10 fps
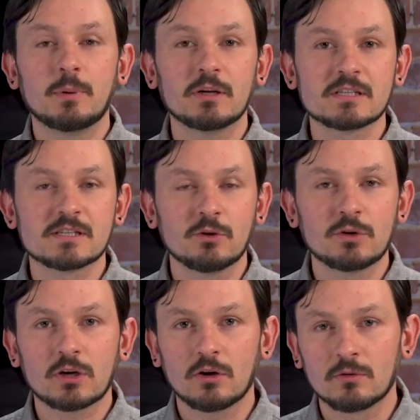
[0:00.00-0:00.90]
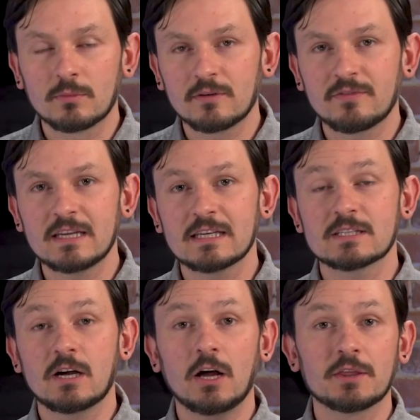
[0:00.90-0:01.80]
Pulse's own Nicole Murphy
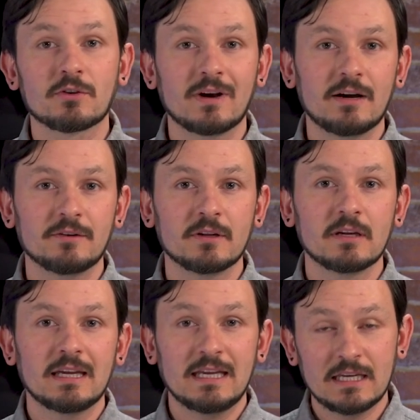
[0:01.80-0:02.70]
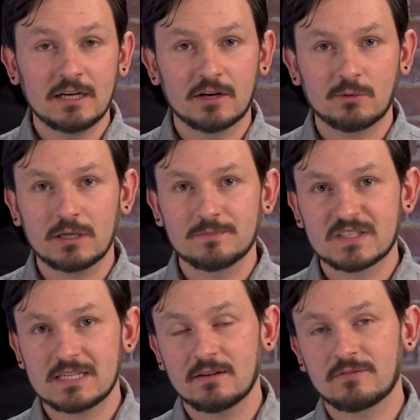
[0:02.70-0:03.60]
is on the ground in Ottawa,
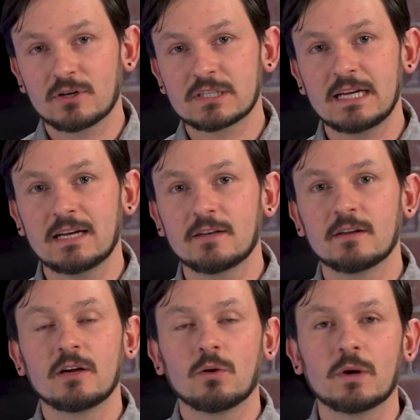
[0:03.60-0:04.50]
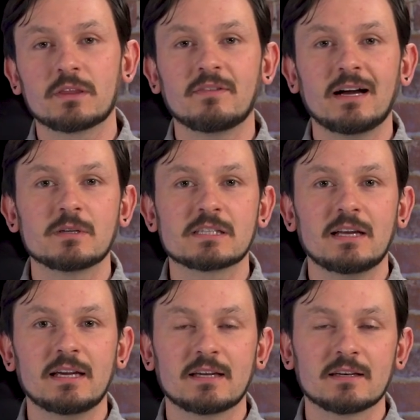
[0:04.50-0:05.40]
seeing firsthand what the vibe is
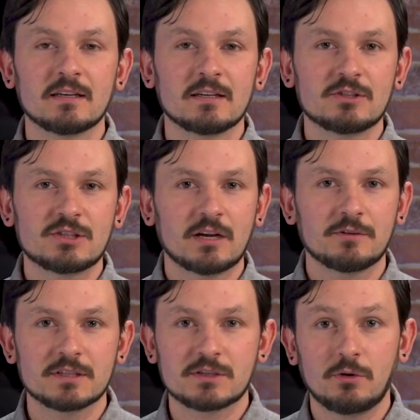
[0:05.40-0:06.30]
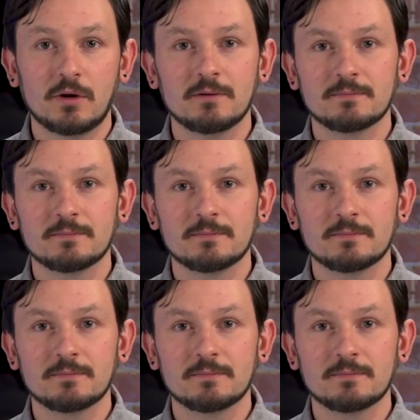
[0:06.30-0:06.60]
like. Check out this story.